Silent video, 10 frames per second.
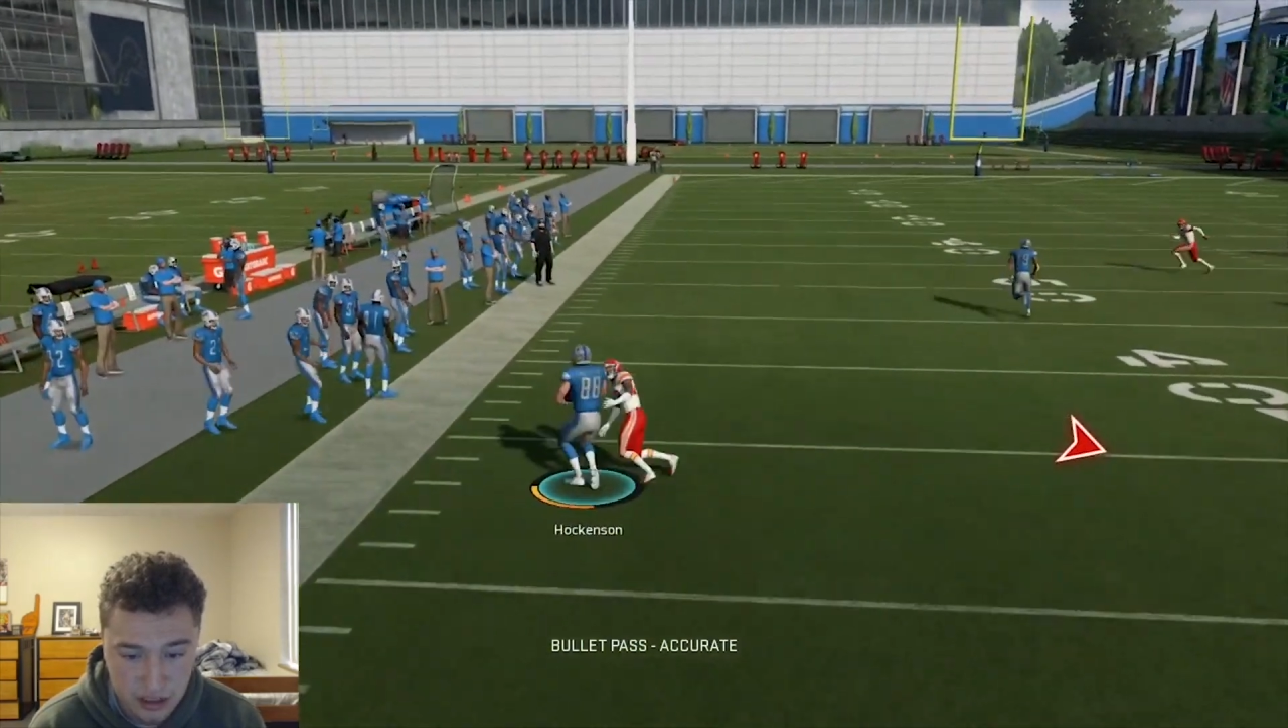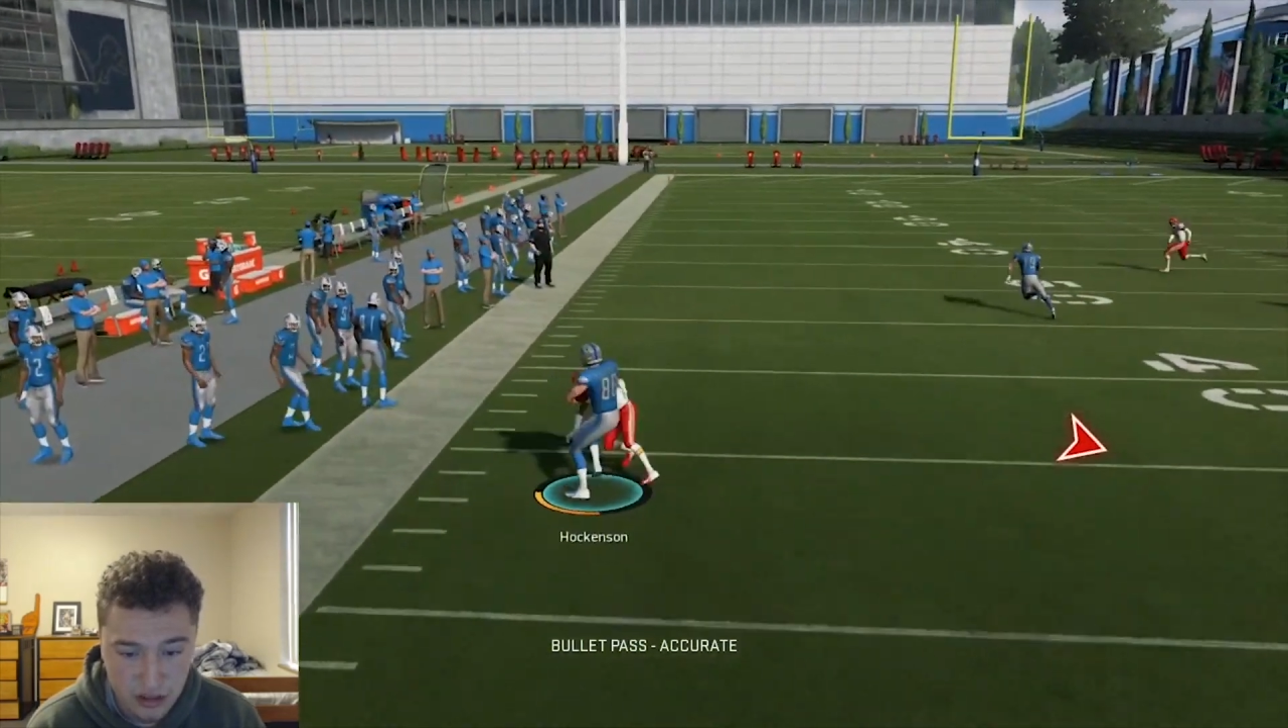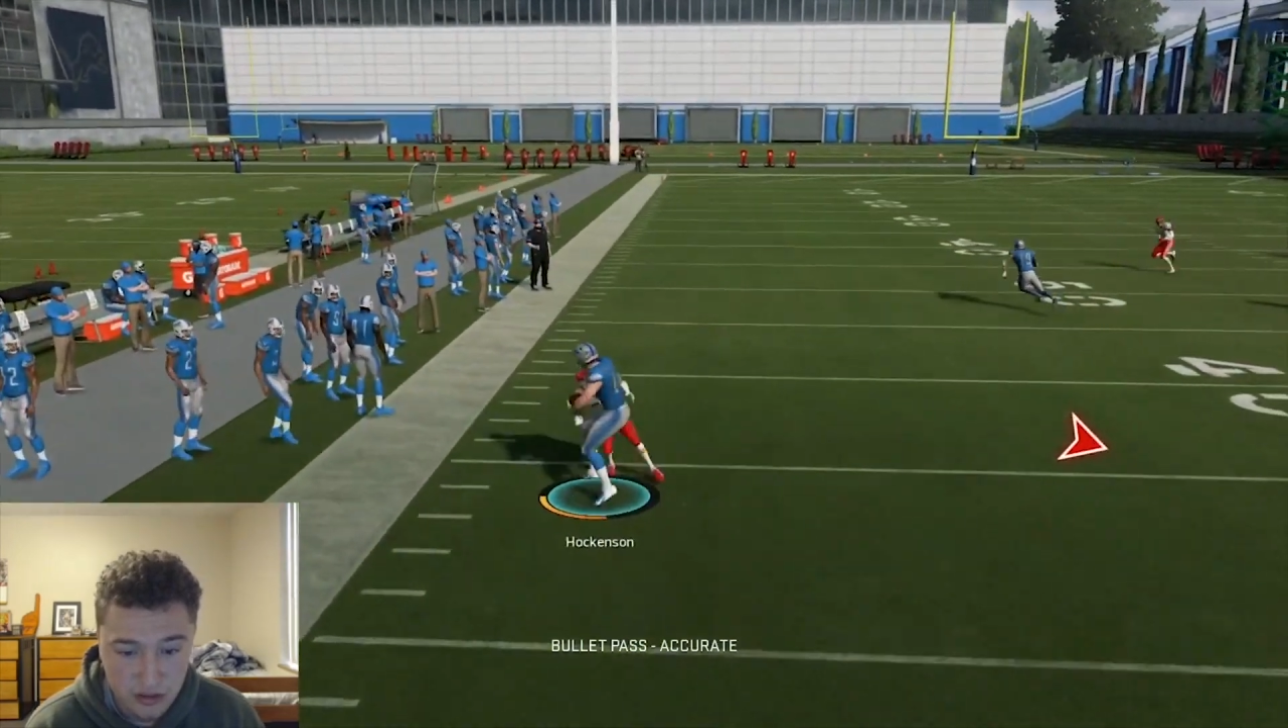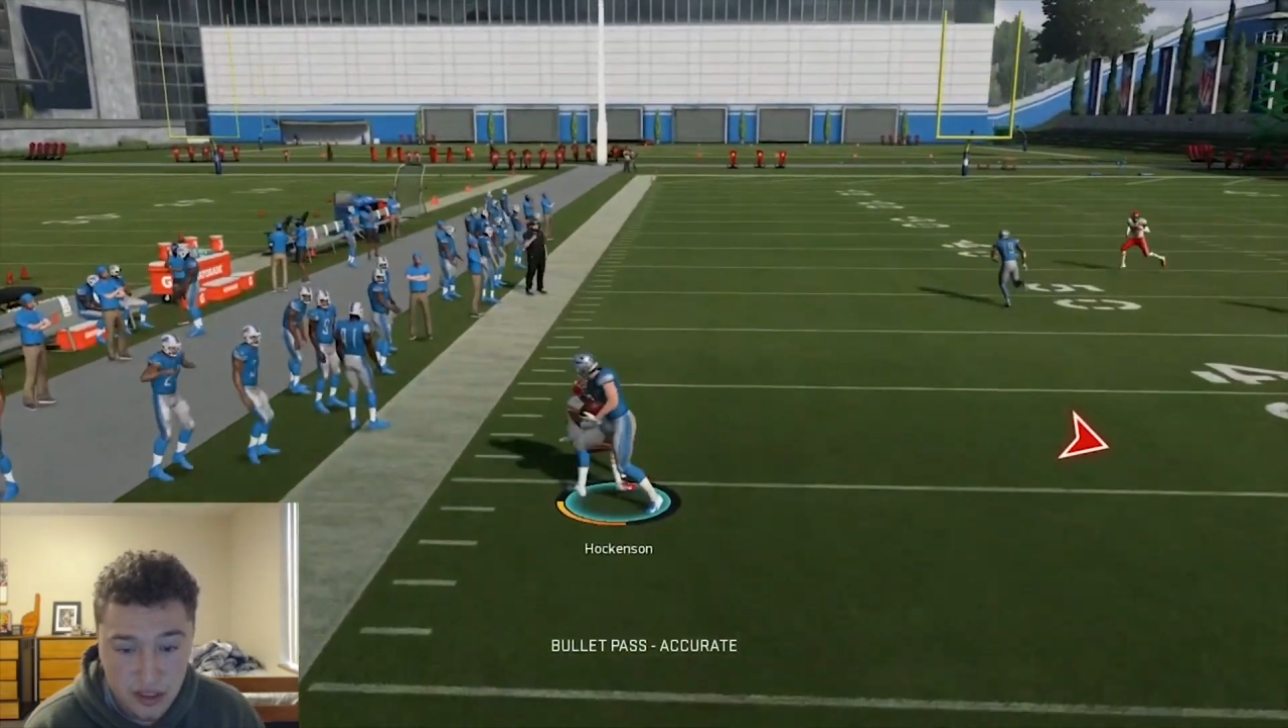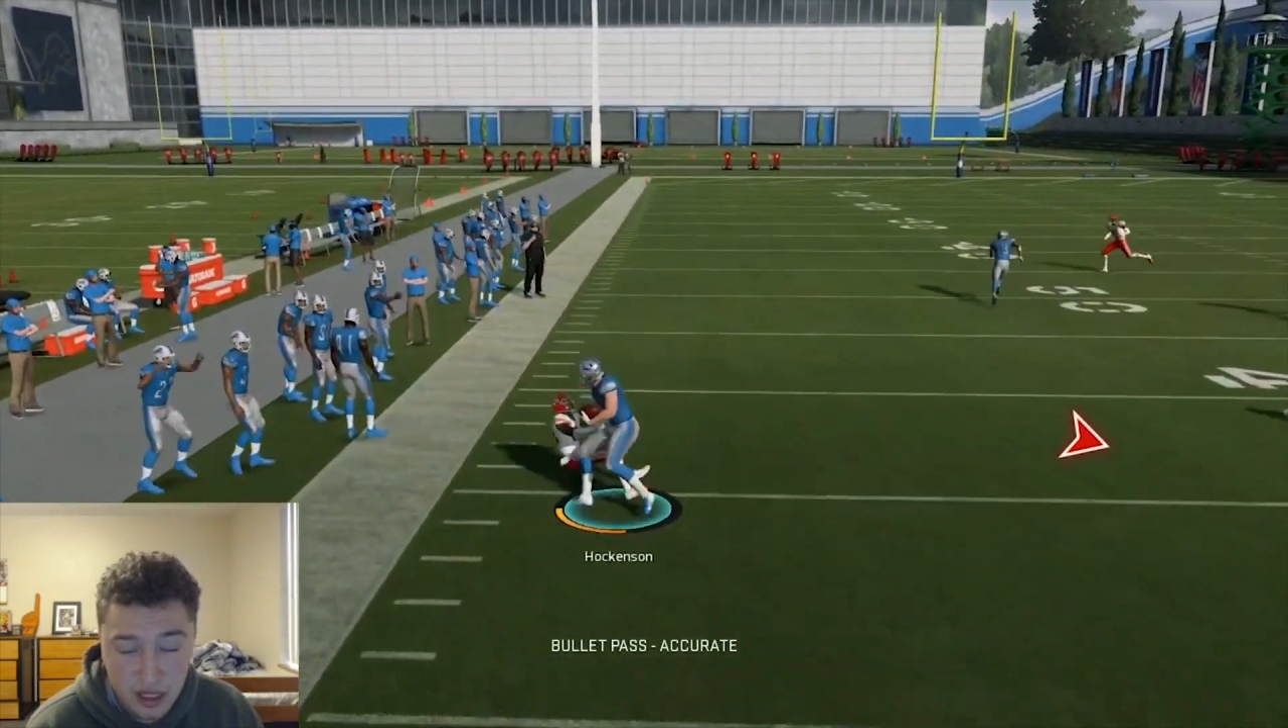
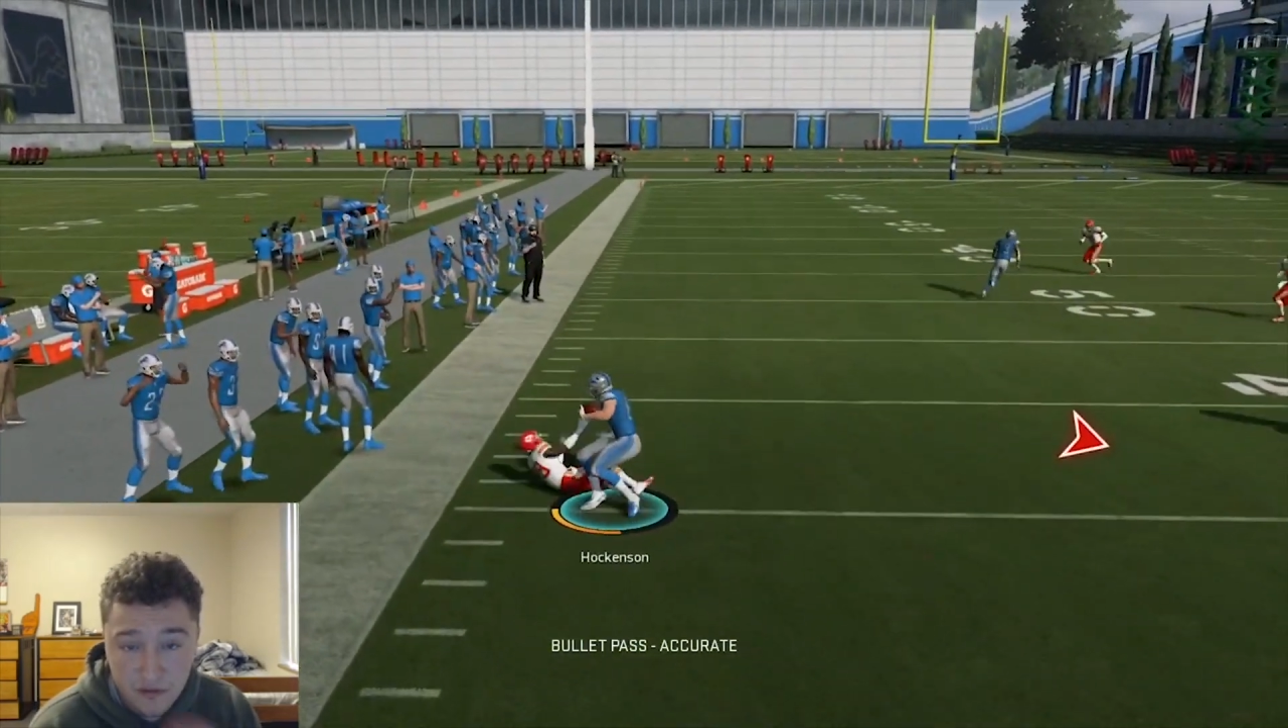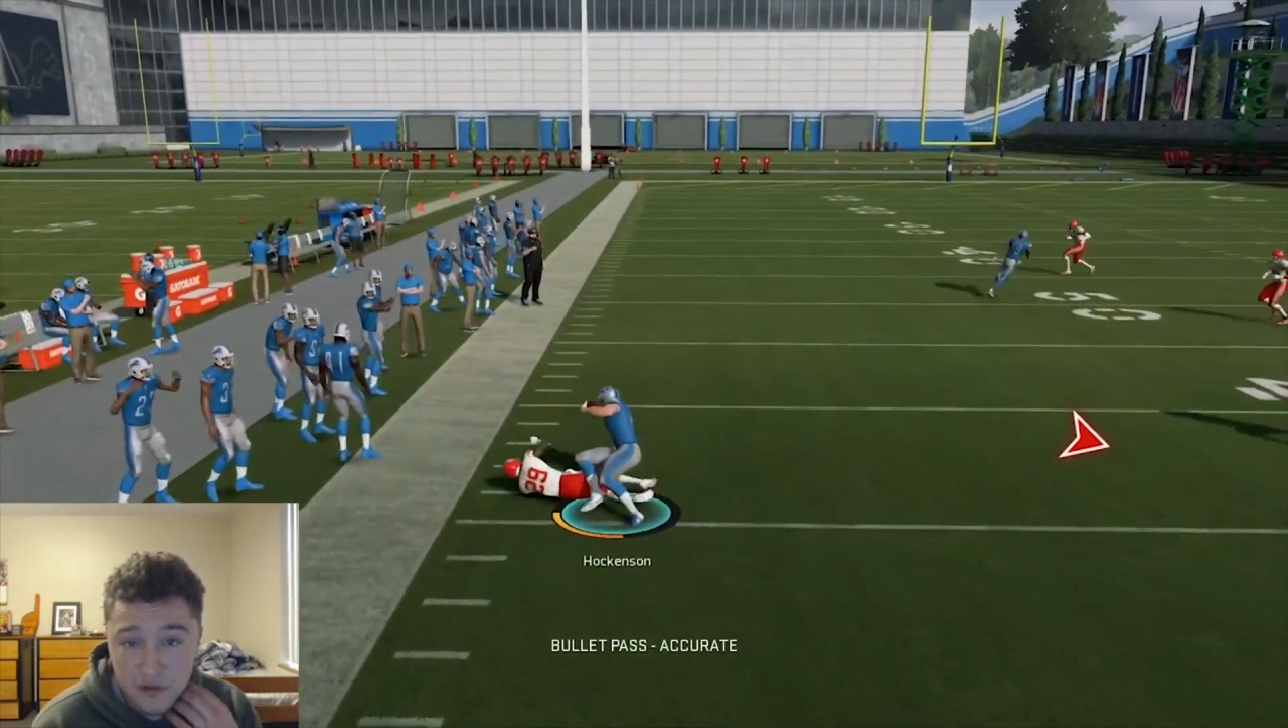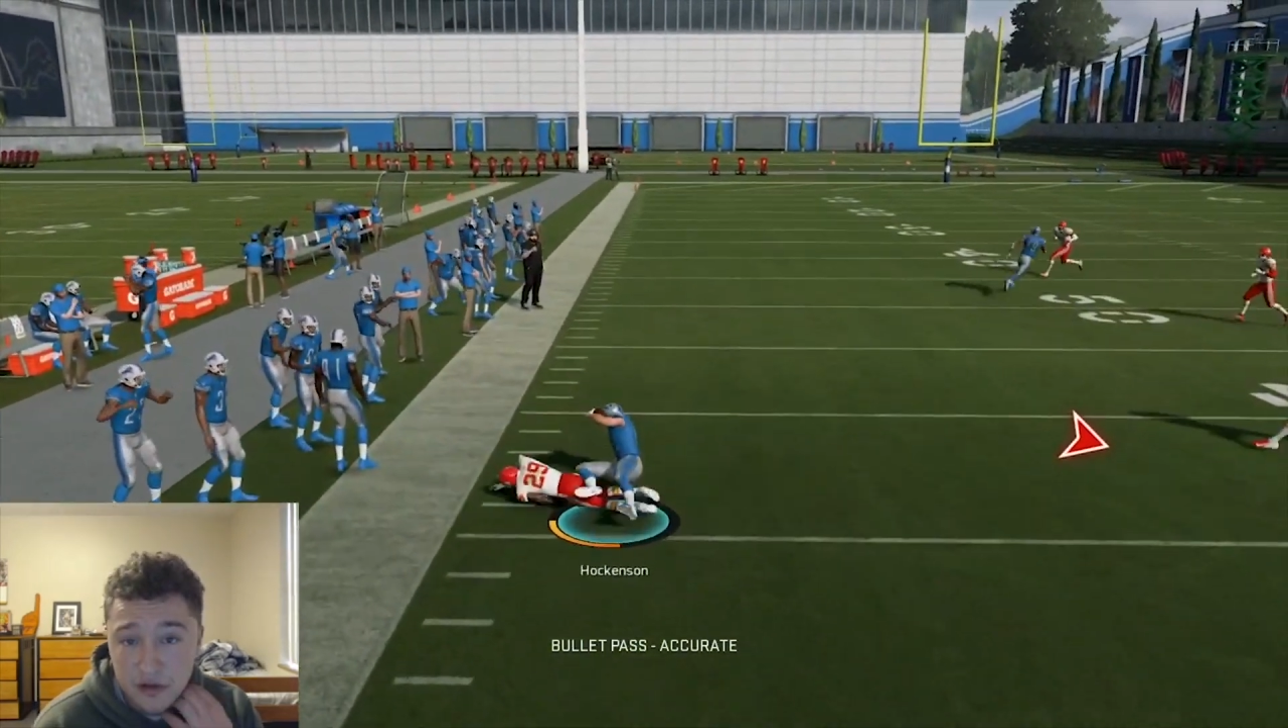So if